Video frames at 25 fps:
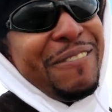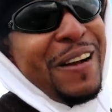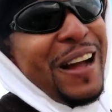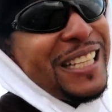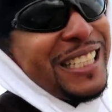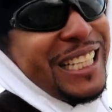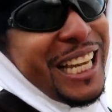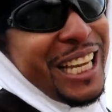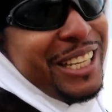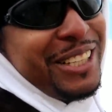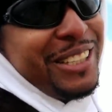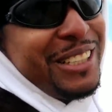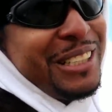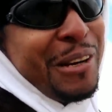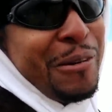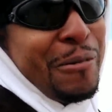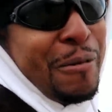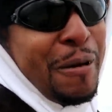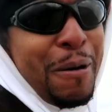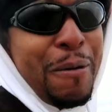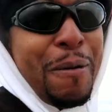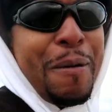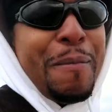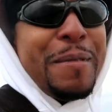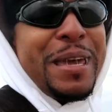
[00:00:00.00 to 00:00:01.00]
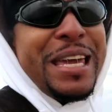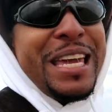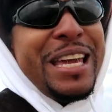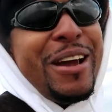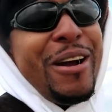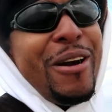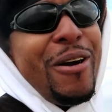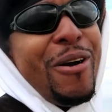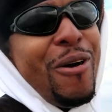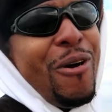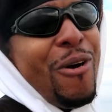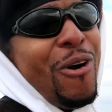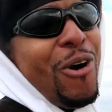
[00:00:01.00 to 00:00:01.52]
if I take you somewhere with me,
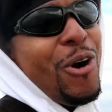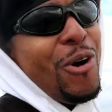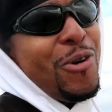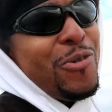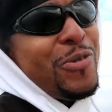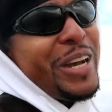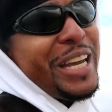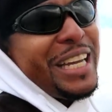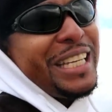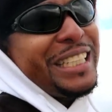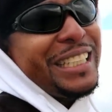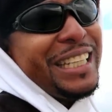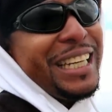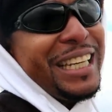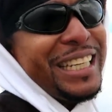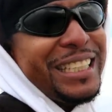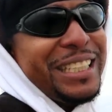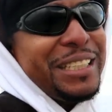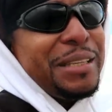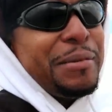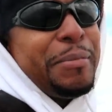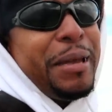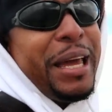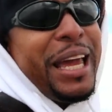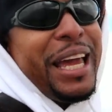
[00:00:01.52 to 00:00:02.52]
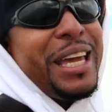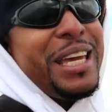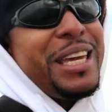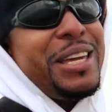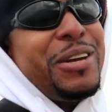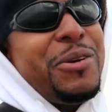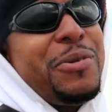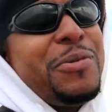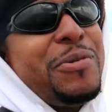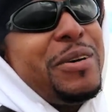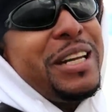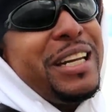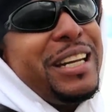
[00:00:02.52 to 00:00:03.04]
always listen, man. He
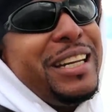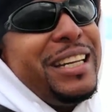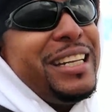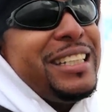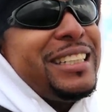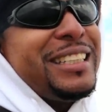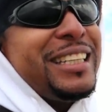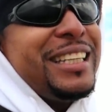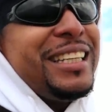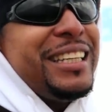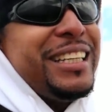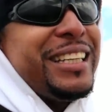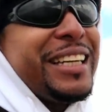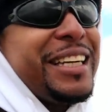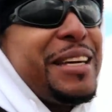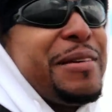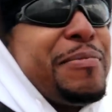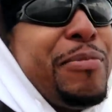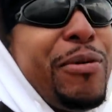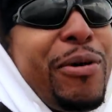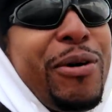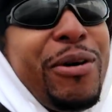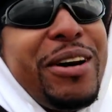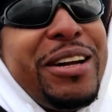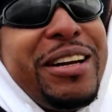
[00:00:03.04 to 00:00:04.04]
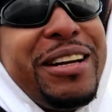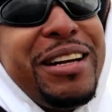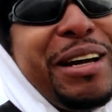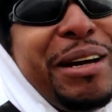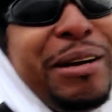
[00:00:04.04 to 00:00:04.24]
don't want to listen. Look, he bored.